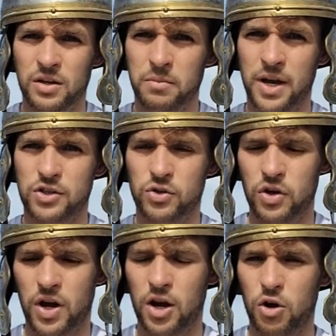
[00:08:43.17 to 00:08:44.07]
make sure
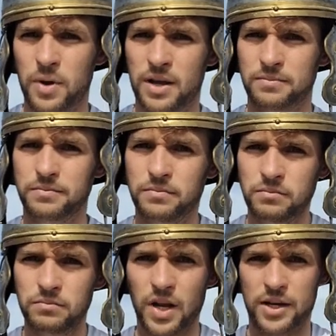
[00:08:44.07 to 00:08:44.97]
your helmet
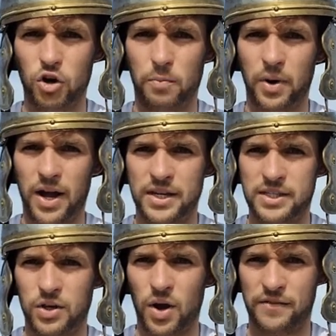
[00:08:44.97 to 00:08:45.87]
and your bike
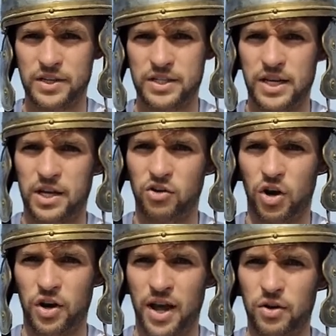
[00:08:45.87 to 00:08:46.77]
still have the sticker
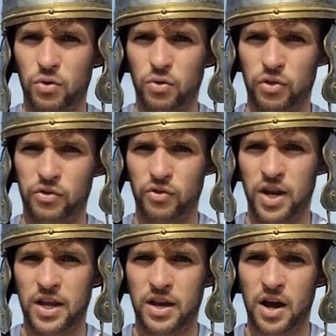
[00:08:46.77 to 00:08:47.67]
on and all
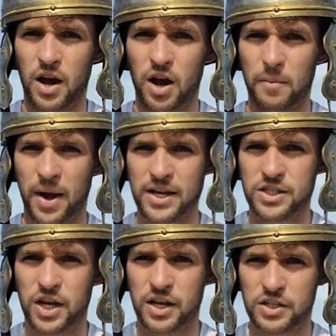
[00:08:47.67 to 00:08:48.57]
3 are matching,